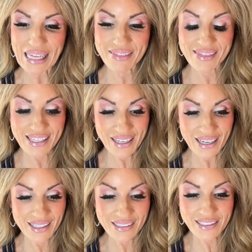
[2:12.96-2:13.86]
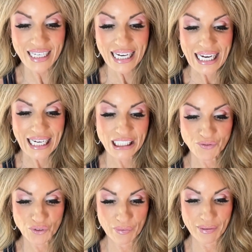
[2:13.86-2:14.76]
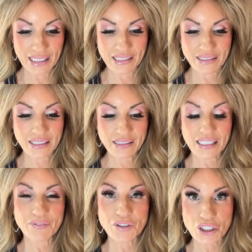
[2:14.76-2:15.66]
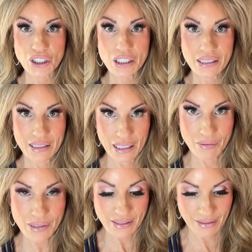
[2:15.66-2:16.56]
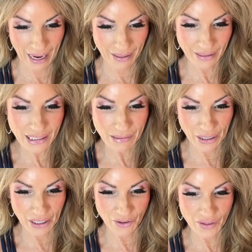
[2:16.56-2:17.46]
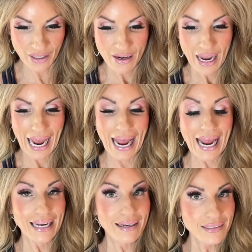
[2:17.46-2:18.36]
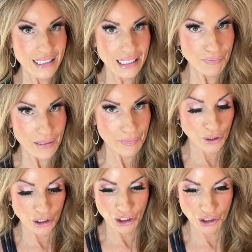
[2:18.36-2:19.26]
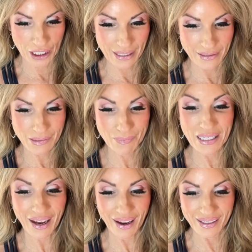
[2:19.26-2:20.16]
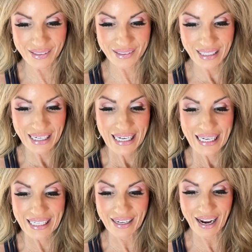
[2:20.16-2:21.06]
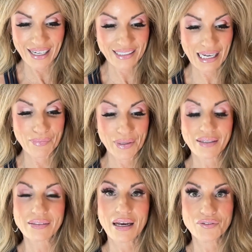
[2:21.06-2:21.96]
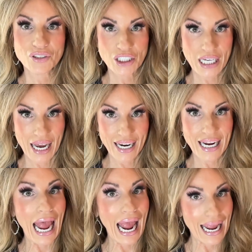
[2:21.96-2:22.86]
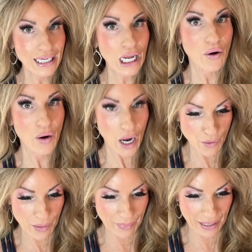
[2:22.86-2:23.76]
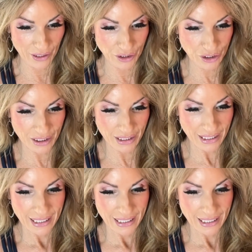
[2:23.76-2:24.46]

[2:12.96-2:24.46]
this is formulated to leave your lips satiny smooth and deeply moisturized because it has a mix of shea and jojoba butters,